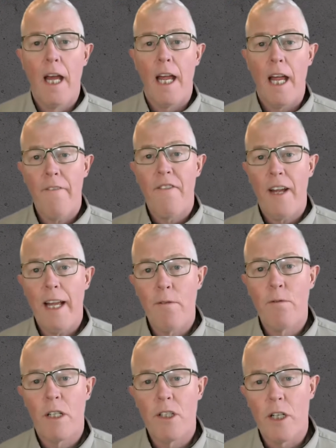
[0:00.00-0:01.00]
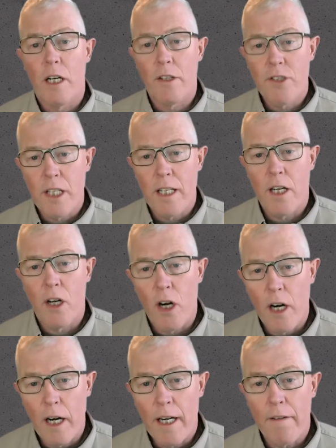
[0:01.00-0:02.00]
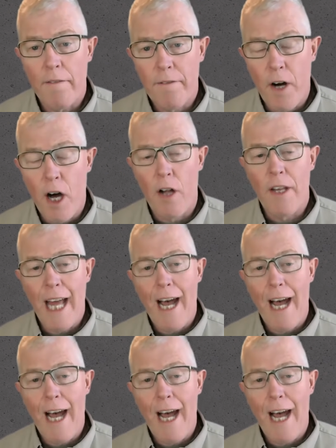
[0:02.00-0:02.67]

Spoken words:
If it results in an arcing fault,